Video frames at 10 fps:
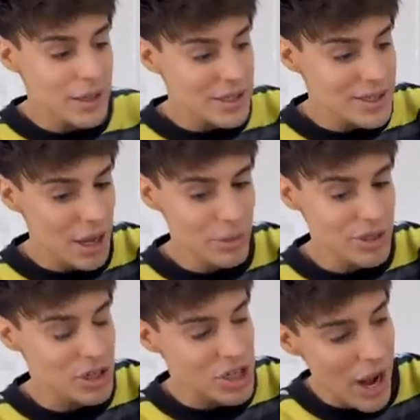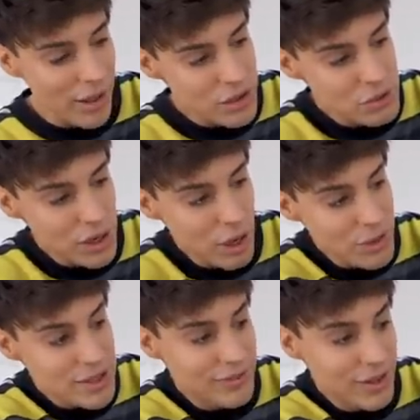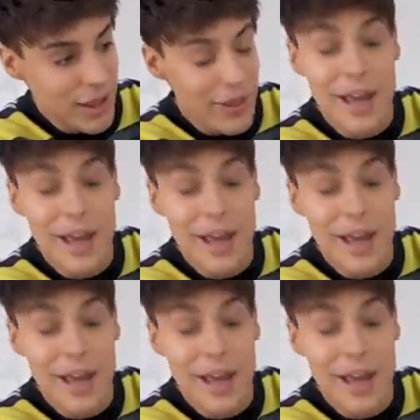This is almost a challenge, we can almost fill in the